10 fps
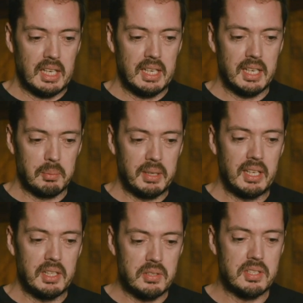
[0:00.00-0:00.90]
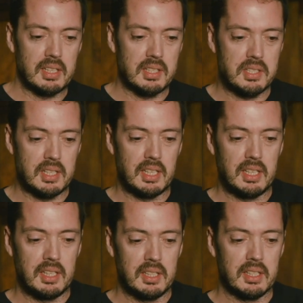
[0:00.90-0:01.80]
it'll be interesting to
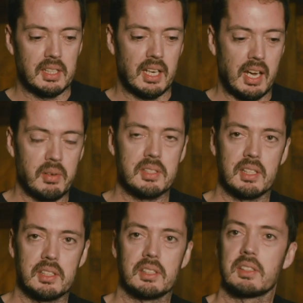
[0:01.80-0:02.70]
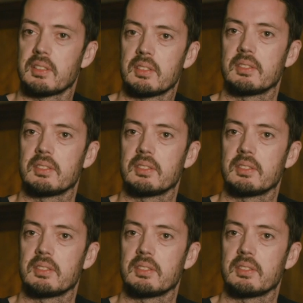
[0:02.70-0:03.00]
see how intelligent